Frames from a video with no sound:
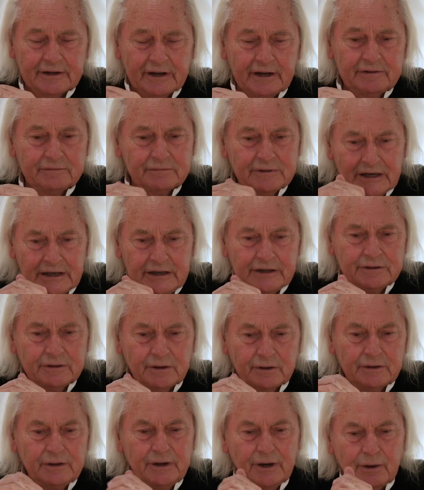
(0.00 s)
I really
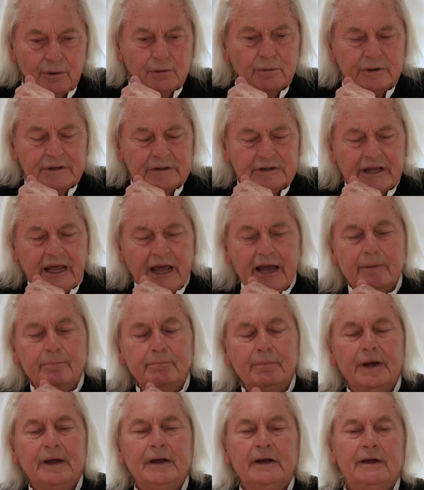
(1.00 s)
don't know. It
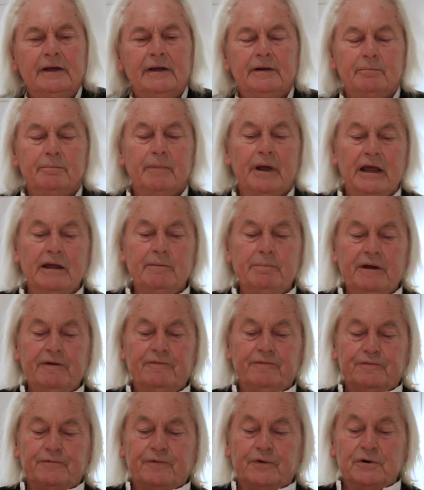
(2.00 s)
came, maybe
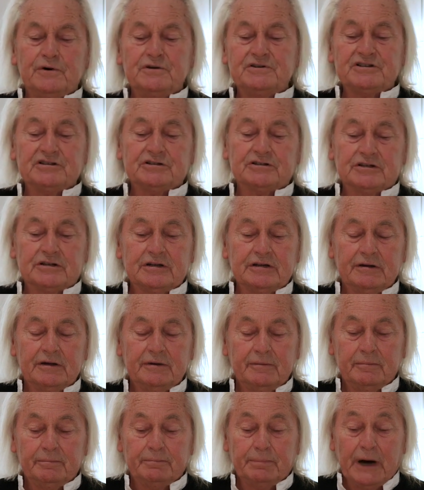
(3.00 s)
first
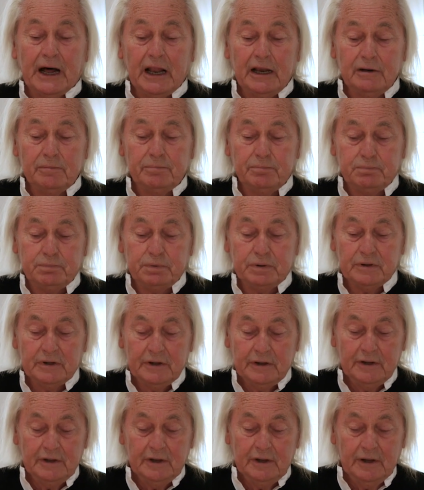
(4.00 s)
bulb
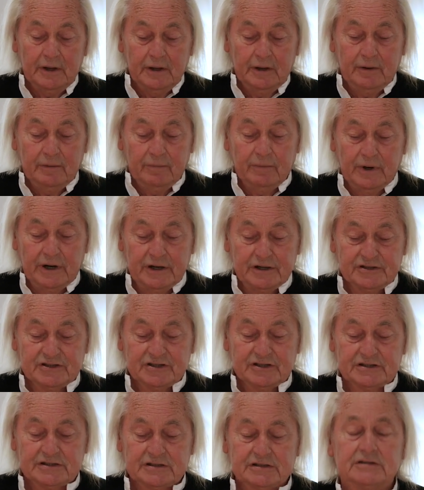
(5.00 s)

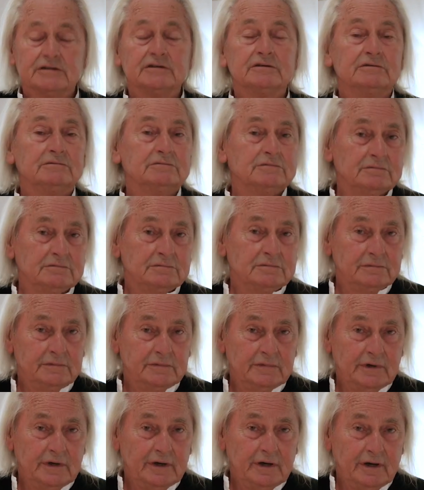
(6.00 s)
was
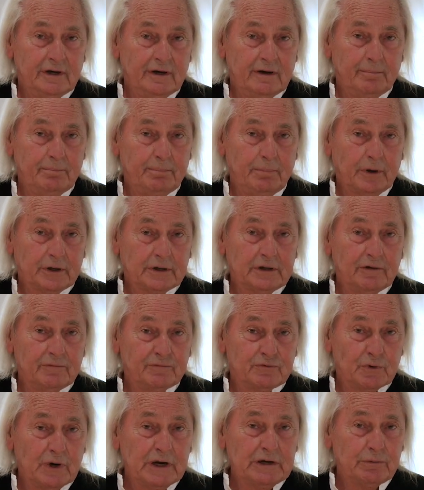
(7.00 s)
a bottle
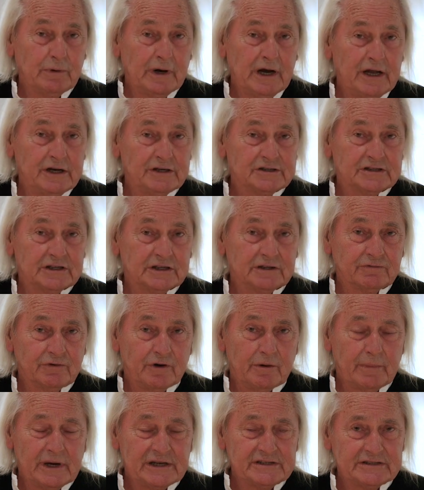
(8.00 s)
of red wine just
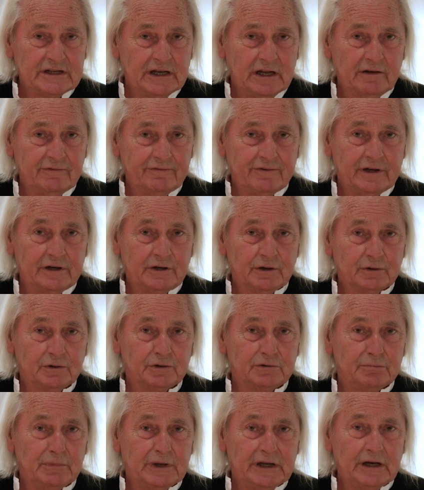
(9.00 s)
for myself and a
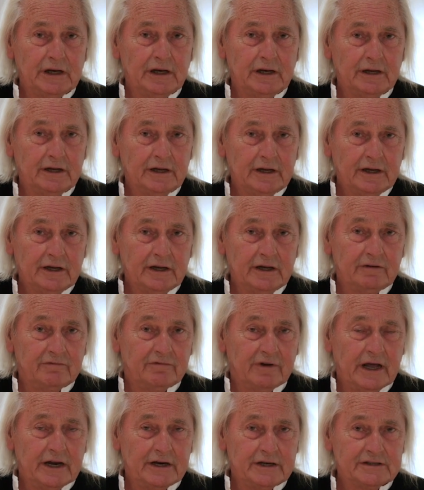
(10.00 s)
good meal in
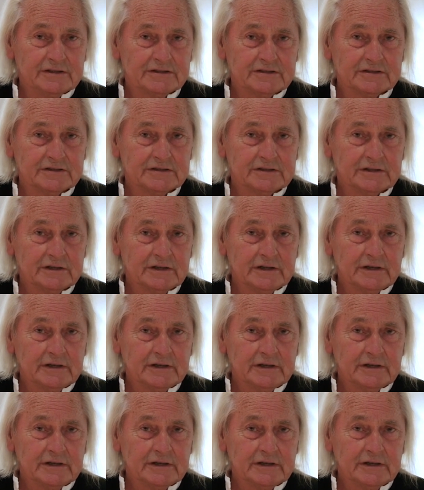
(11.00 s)
Venice.